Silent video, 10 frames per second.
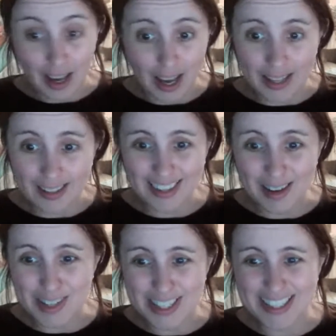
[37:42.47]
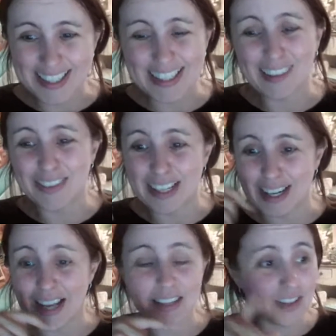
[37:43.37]
And there was this lovely
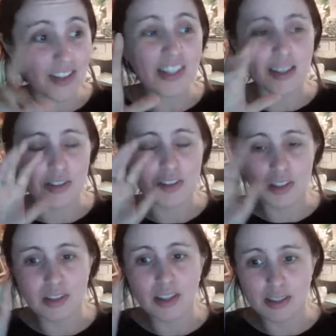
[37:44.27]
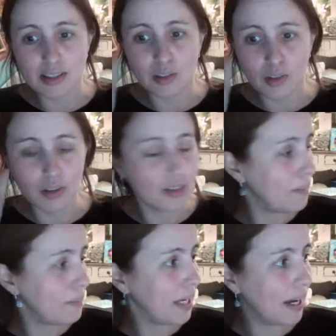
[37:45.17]
lady, and she does usually still
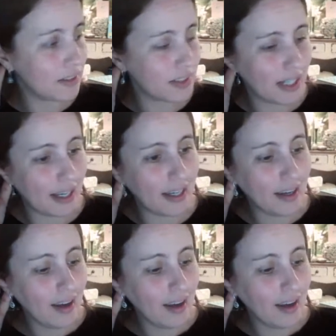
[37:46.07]
contact me actually,